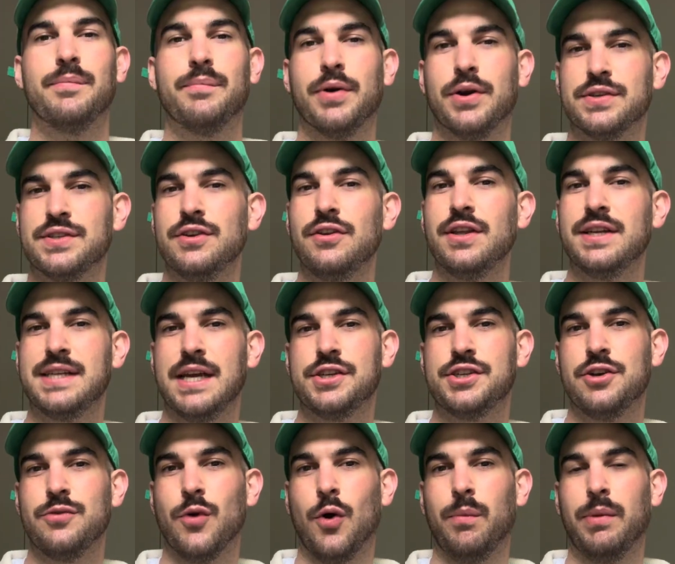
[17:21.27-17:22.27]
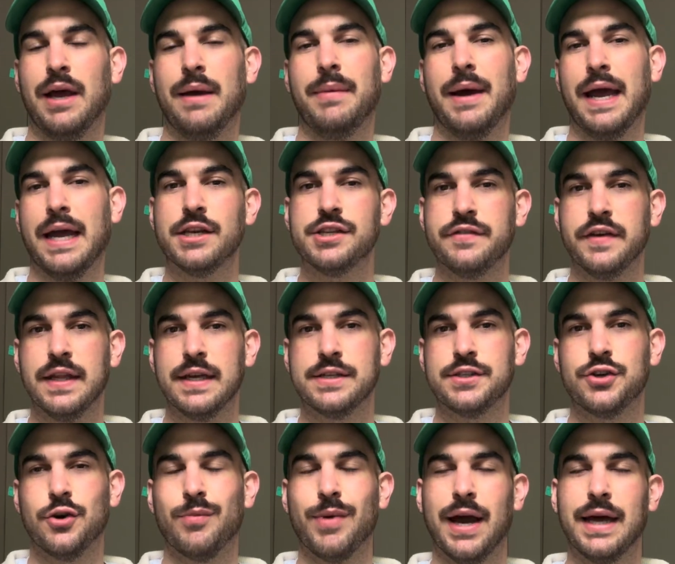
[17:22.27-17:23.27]
Personal Attention Roleplay by H. Felix
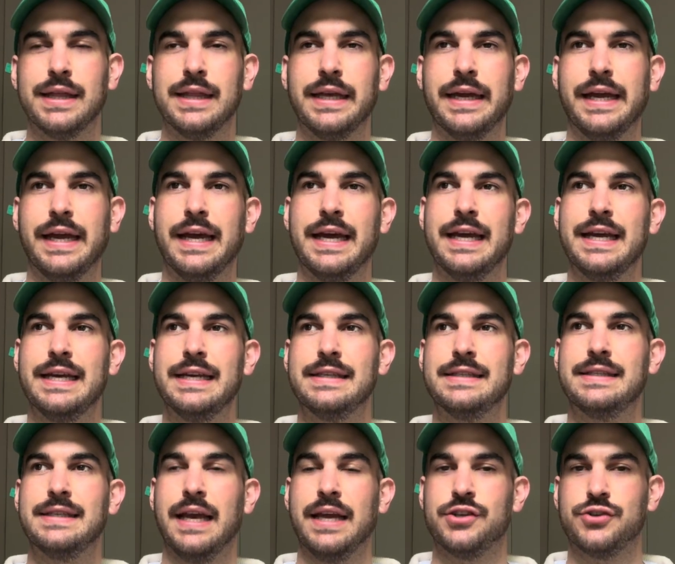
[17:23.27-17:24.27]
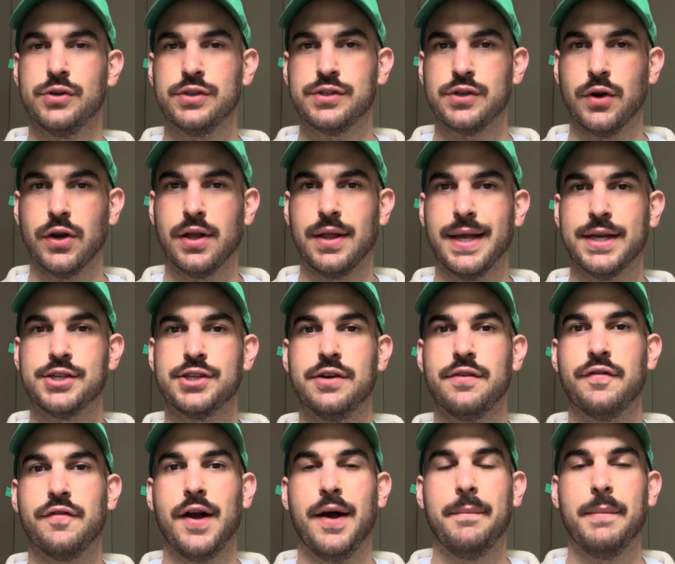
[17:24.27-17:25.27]
Tur Bradley is a short story collection
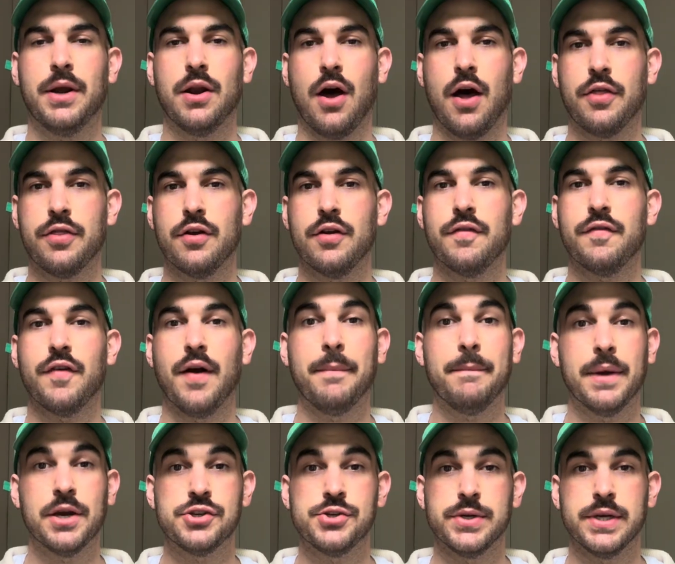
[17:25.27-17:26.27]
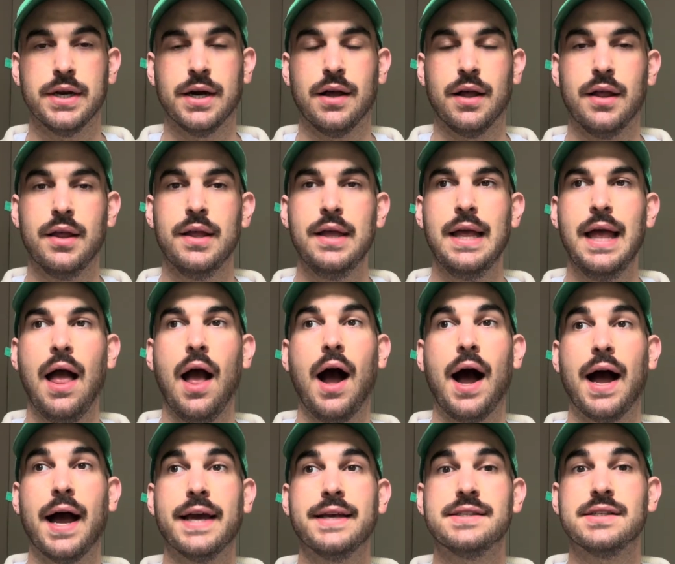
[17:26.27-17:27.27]
from an author from Montreal.
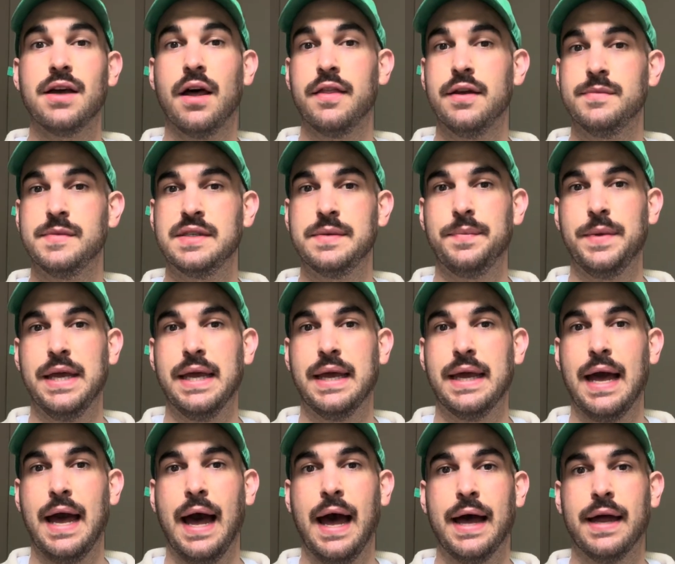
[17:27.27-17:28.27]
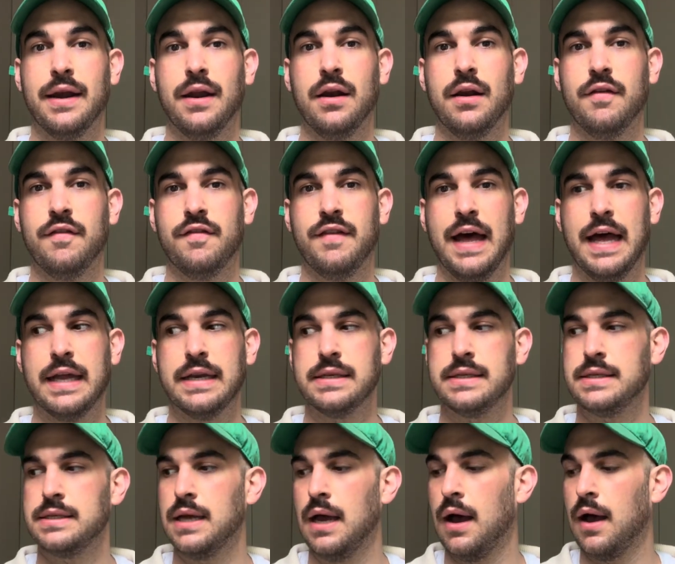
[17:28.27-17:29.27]
I saw them speak at an
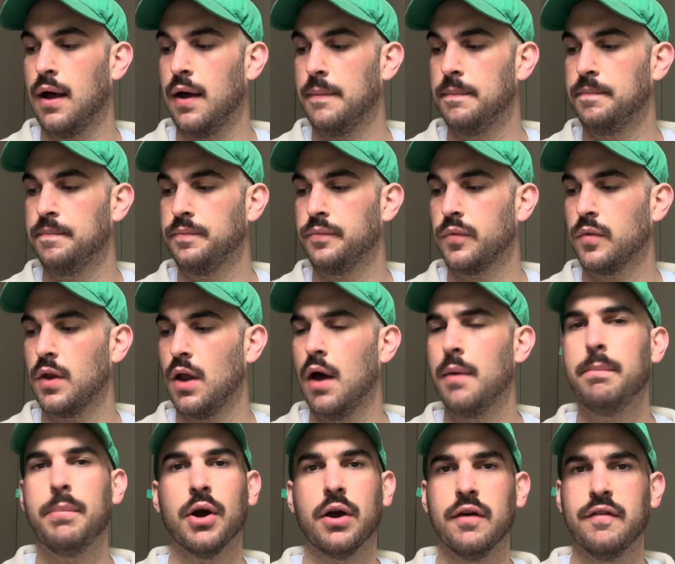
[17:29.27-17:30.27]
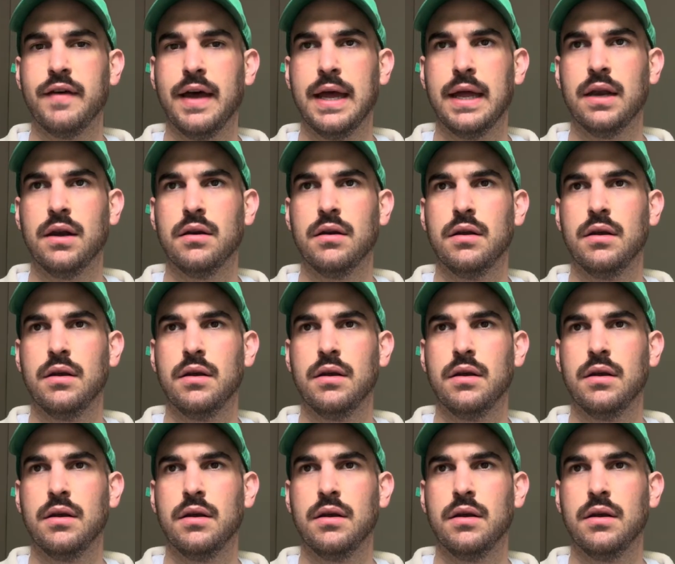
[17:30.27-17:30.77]
event, a book event.